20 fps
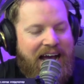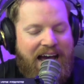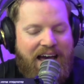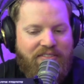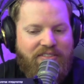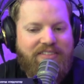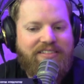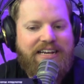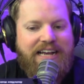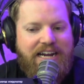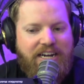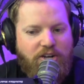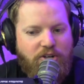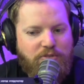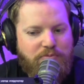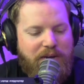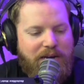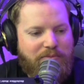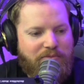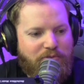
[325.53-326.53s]
And then the guy
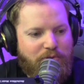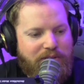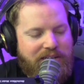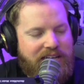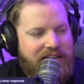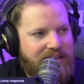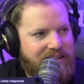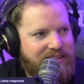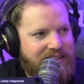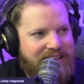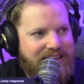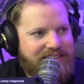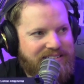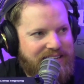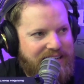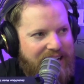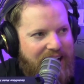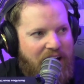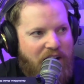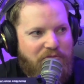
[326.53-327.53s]
goes back before the king, and the king's
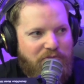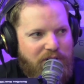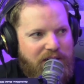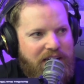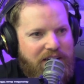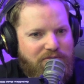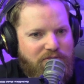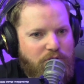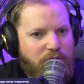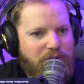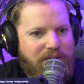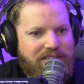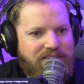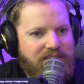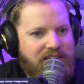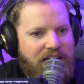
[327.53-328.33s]
like, I forgave you a,